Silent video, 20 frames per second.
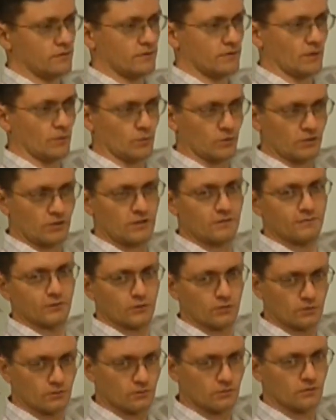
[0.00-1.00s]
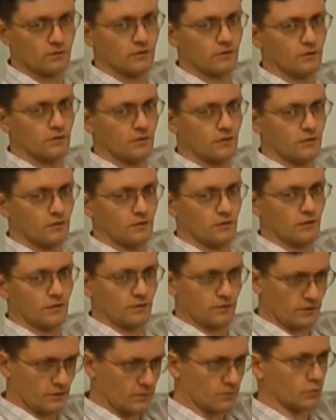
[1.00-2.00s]
somewhat given to you,
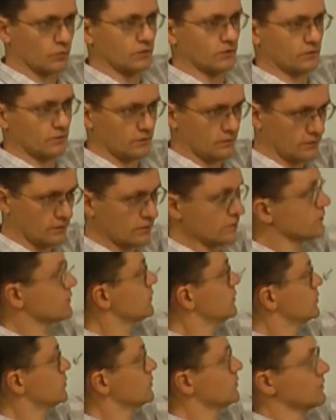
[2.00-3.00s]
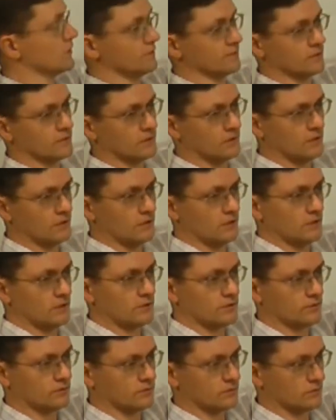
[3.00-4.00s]
and at this point it is also given.
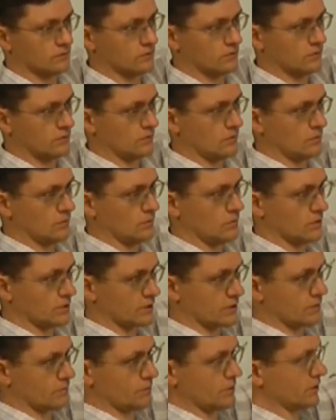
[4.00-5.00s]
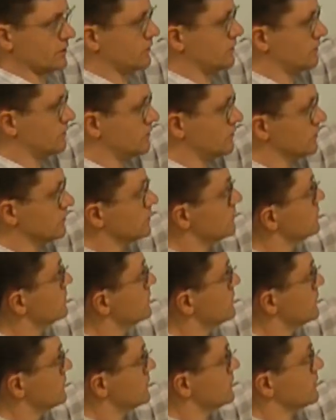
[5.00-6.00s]
So we expect
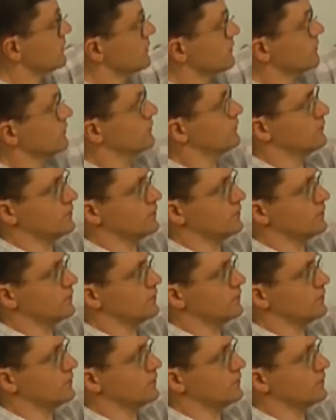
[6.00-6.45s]
to integrate